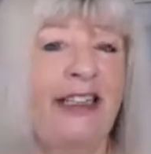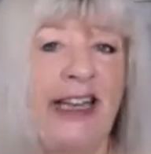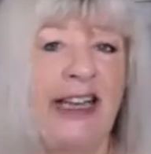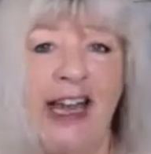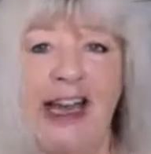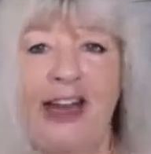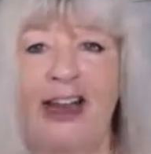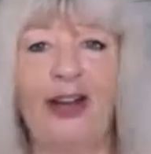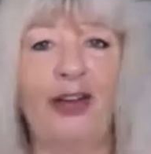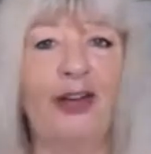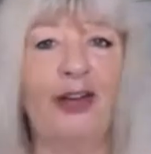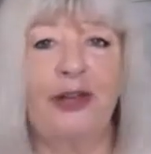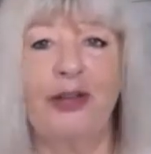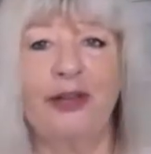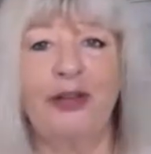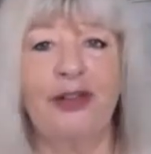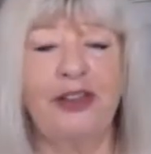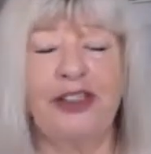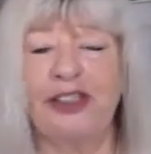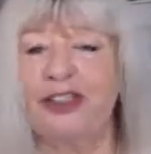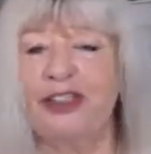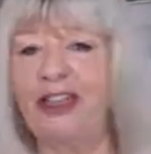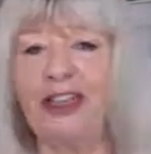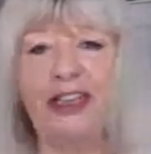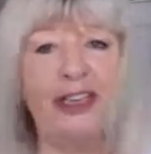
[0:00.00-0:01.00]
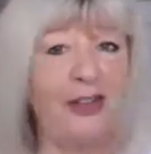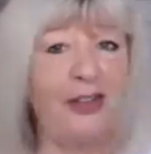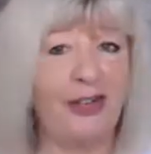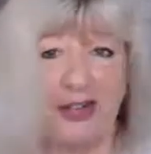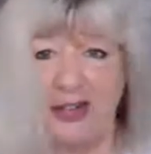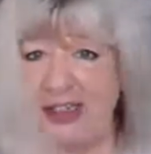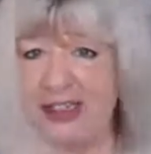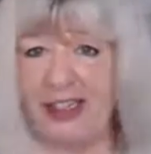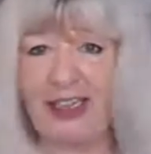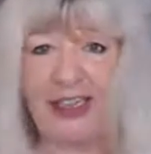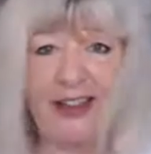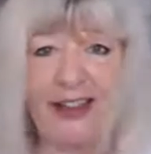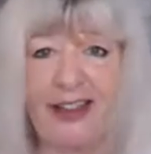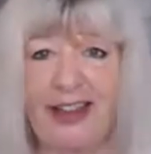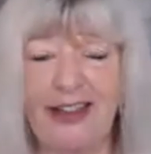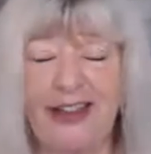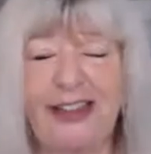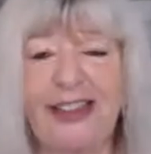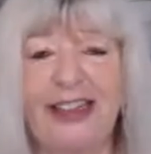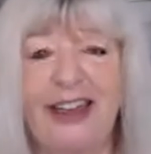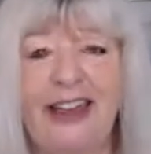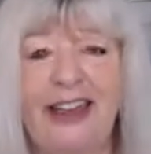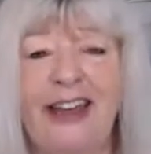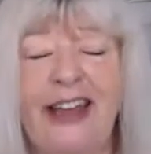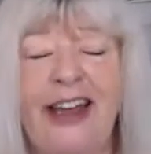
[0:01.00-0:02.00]
tangles and interesting things
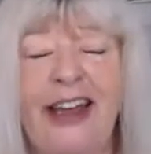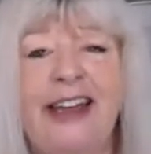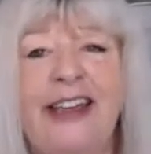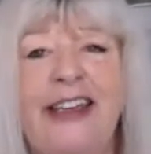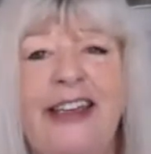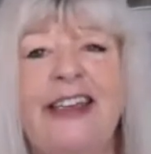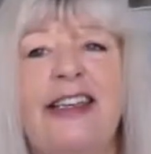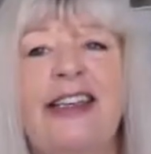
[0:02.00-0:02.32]
like that,